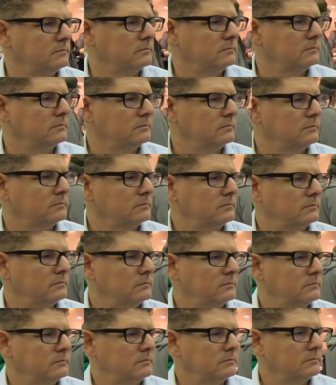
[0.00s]

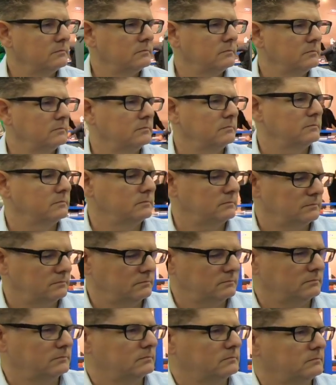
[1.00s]

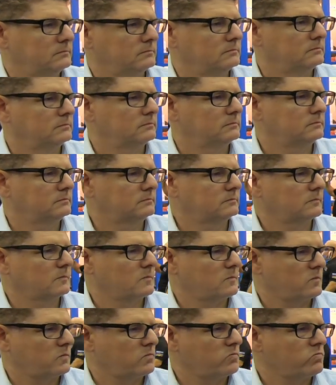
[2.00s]

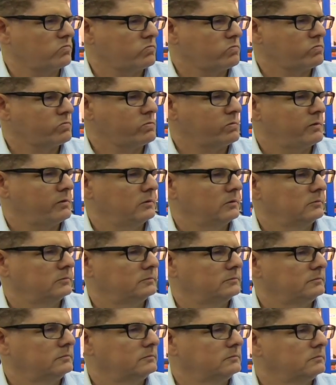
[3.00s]

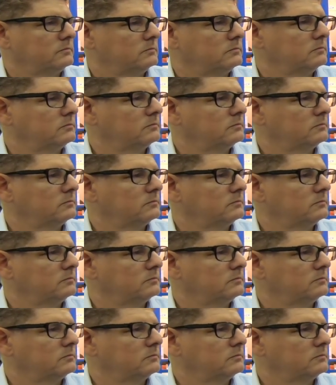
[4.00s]
(silent)